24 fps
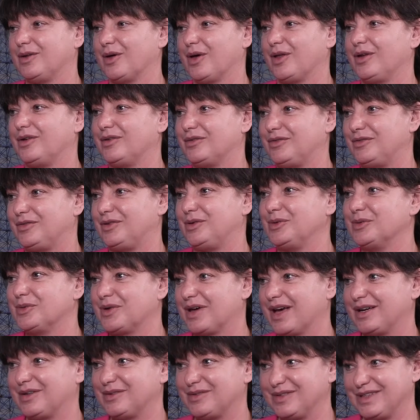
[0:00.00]
on a few
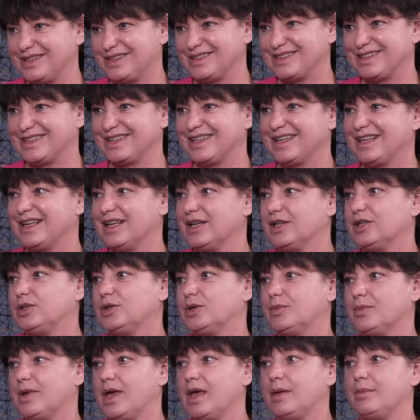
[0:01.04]
countries to
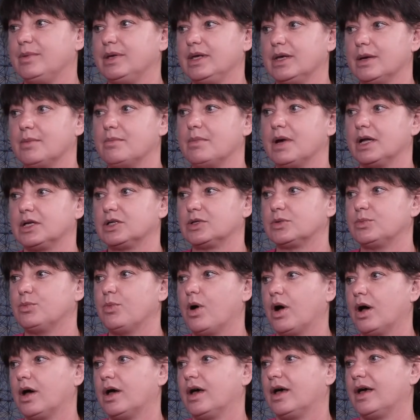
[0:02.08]
maybe a much
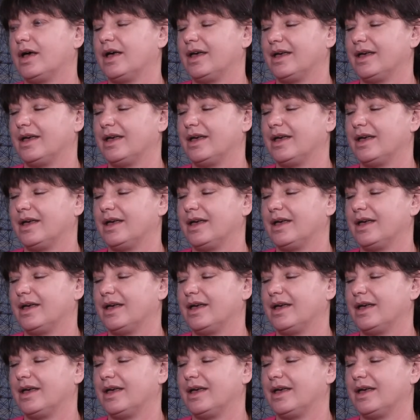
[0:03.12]
more